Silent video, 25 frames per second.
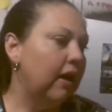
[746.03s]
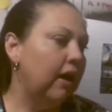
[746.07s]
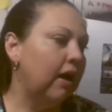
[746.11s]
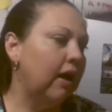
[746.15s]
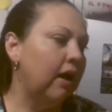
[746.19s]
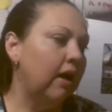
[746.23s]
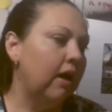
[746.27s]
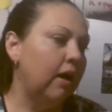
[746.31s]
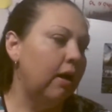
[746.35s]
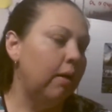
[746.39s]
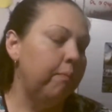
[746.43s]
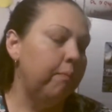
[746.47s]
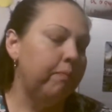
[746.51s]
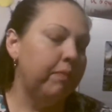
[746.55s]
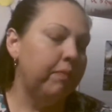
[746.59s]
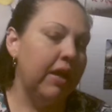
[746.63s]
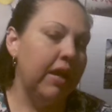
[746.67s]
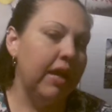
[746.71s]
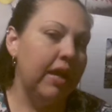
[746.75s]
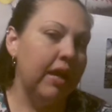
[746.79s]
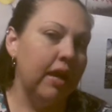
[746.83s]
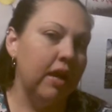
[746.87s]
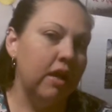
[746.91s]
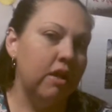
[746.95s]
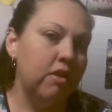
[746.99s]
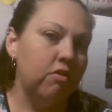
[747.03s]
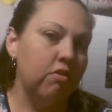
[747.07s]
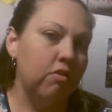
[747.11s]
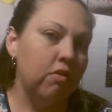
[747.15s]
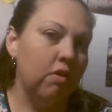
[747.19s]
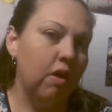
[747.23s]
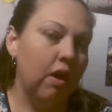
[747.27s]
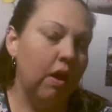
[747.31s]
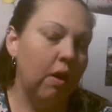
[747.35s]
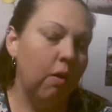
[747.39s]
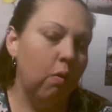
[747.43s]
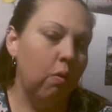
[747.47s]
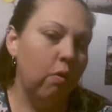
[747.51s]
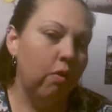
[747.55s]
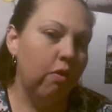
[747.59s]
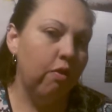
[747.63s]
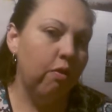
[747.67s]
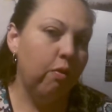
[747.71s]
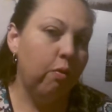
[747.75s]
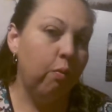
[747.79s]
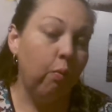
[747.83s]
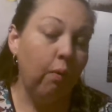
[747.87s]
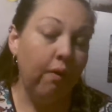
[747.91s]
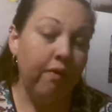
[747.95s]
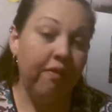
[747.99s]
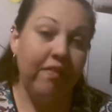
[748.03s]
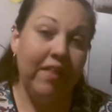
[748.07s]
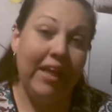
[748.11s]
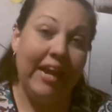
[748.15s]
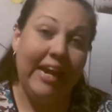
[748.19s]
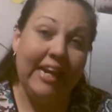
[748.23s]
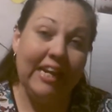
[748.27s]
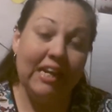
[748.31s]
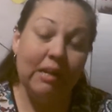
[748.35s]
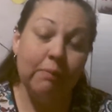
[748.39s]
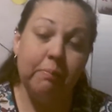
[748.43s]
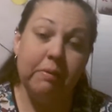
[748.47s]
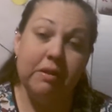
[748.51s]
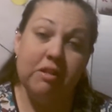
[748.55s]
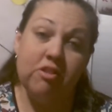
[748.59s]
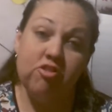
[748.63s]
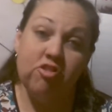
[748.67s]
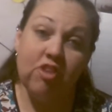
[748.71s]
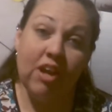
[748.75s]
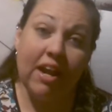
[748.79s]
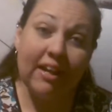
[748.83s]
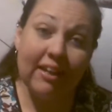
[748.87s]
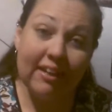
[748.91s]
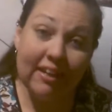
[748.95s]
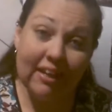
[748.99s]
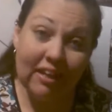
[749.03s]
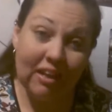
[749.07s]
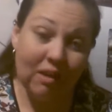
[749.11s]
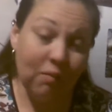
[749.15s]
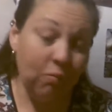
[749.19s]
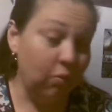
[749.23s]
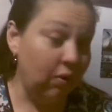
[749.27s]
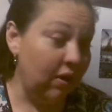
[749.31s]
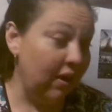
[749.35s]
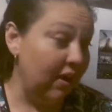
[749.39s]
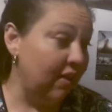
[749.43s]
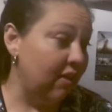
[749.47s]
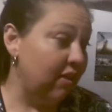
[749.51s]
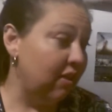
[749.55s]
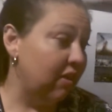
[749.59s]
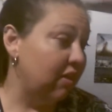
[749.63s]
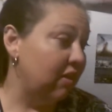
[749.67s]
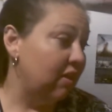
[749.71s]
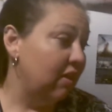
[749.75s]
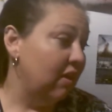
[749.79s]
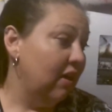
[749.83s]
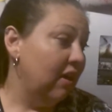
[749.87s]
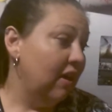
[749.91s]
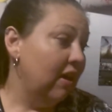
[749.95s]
And what they end up injecting them with